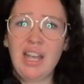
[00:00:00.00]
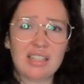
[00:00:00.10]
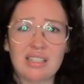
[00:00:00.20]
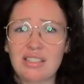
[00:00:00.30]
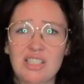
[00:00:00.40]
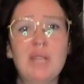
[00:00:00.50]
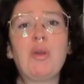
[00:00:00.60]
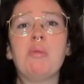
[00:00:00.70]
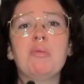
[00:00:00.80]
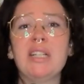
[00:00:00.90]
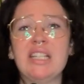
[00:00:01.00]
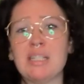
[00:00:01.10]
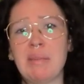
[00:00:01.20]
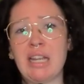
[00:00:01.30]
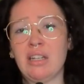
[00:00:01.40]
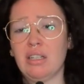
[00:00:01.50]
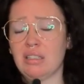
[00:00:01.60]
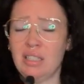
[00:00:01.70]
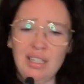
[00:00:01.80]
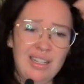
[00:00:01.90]
Yes, she probably is a mean
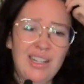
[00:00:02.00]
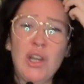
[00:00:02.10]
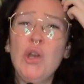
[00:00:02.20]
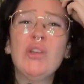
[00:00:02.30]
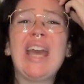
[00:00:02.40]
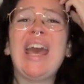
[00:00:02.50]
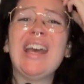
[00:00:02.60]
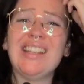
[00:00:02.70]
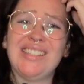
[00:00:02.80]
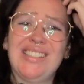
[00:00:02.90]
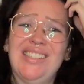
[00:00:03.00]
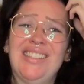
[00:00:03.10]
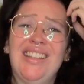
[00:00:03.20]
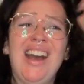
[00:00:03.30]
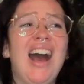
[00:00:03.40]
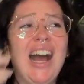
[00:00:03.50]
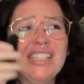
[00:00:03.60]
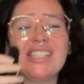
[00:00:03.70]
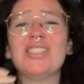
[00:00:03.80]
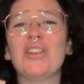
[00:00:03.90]
girl. Who cares? I
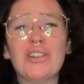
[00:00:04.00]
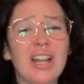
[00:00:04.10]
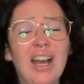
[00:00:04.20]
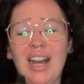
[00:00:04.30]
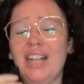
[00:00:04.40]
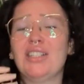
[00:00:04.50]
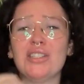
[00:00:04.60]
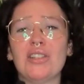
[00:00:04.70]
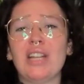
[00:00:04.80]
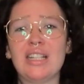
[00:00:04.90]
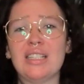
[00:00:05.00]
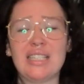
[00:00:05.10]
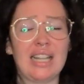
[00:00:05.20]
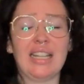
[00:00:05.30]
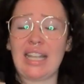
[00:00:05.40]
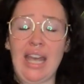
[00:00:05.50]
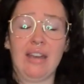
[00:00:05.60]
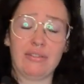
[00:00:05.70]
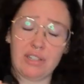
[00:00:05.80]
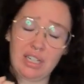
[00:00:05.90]
just don't understand the
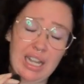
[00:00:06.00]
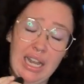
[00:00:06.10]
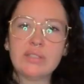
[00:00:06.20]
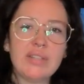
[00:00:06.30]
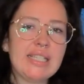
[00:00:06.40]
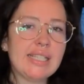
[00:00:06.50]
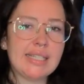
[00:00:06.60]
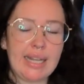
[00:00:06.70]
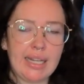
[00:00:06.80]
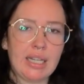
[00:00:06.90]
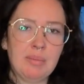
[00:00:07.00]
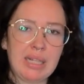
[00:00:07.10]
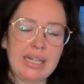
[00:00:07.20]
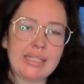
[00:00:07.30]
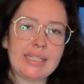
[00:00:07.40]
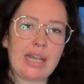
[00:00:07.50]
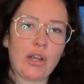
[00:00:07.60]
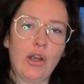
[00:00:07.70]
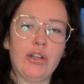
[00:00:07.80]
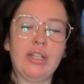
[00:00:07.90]
care for it. All of these aesthetic complaints get
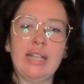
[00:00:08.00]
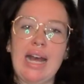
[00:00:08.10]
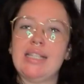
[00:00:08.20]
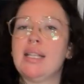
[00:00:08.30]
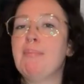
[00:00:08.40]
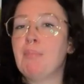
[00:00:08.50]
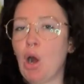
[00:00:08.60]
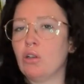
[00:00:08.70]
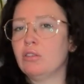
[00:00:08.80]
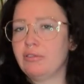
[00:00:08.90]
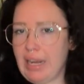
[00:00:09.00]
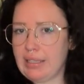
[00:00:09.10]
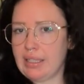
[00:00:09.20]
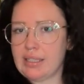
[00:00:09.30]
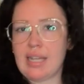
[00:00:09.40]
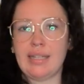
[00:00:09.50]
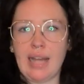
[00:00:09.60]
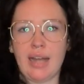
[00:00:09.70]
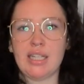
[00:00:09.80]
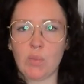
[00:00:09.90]
coded as moral failings, and
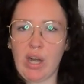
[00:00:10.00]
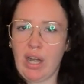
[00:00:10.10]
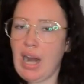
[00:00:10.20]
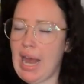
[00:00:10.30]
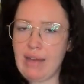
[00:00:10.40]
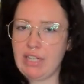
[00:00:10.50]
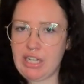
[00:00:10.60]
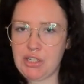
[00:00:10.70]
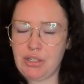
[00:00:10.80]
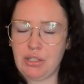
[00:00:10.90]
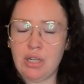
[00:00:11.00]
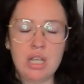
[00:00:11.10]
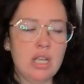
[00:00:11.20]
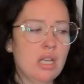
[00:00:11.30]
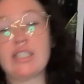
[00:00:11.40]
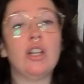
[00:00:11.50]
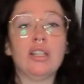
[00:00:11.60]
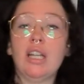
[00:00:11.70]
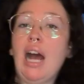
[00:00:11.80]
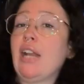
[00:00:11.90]
that is where I have an issue. It's not
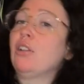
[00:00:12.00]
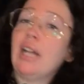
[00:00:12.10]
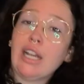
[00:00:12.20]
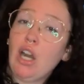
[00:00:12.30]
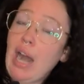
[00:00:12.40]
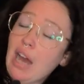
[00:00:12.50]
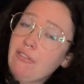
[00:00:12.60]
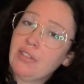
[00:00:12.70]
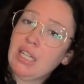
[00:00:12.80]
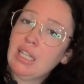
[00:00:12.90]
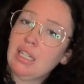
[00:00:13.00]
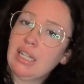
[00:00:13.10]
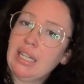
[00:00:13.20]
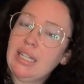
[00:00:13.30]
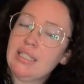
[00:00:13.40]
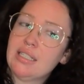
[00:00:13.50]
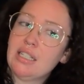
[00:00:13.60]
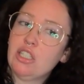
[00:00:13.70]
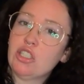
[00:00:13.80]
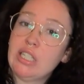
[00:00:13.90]
that I don't like her outfit, it's
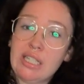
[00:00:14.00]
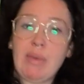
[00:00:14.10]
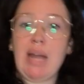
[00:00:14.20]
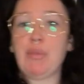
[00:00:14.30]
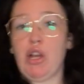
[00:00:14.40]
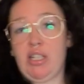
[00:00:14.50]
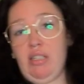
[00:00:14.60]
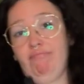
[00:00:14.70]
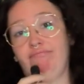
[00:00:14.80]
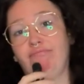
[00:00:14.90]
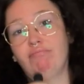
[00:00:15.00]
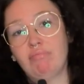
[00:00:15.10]
she's a bad person,